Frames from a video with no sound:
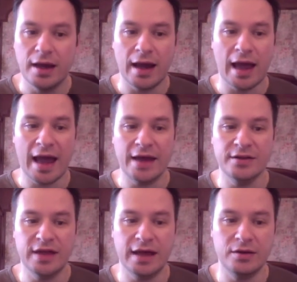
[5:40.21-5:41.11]

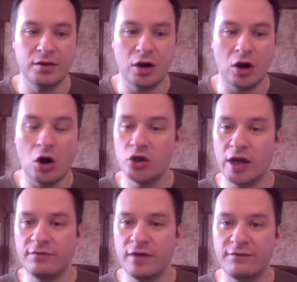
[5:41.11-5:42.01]
And then all you
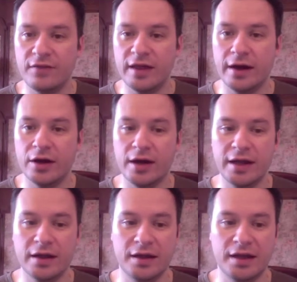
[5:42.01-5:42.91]
have left there
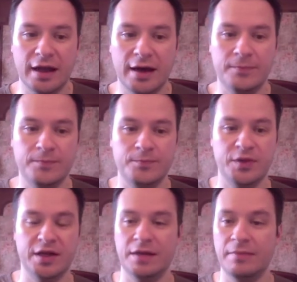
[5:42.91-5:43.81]
is um,
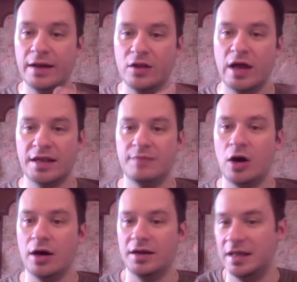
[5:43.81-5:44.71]
is my last
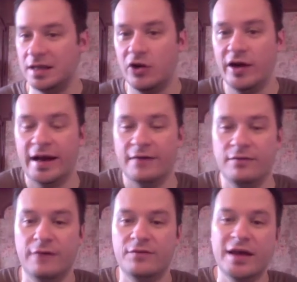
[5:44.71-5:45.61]
box. That's all I
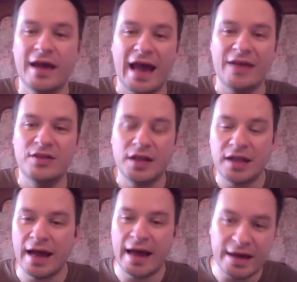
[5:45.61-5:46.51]
have left. And
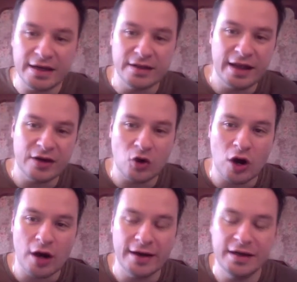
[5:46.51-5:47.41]
this I added later
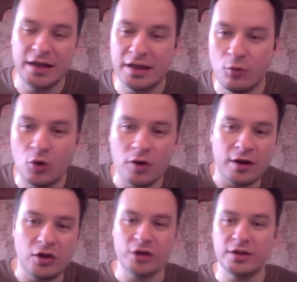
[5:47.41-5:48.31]
on, and it's more
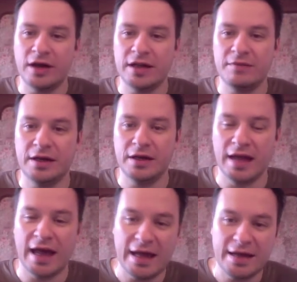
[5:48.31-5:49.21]
along the lines
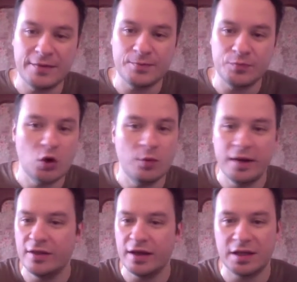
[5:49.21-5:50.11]
because A,
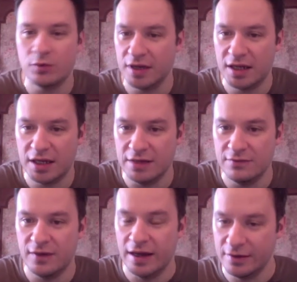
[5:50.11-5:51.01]
nobody likes to
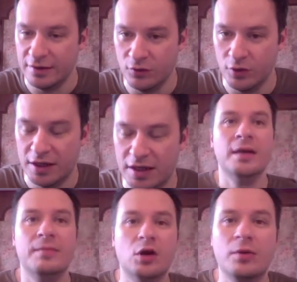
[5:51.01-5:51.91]
receive an invoice,
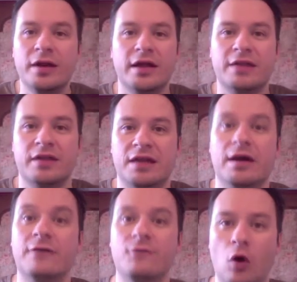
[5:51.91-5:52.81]
but nobody likes
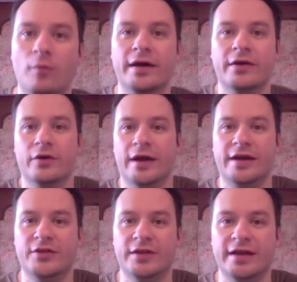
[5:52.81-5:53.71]
receiving a phone bill or
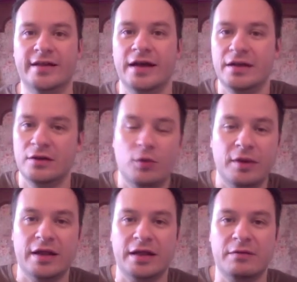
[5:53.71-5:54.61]
anything like that. So
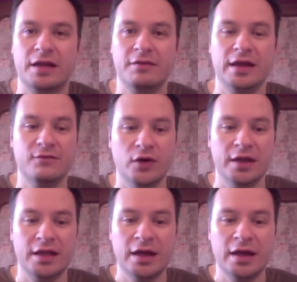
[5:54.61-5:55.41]
nobody likes receiving an invoice.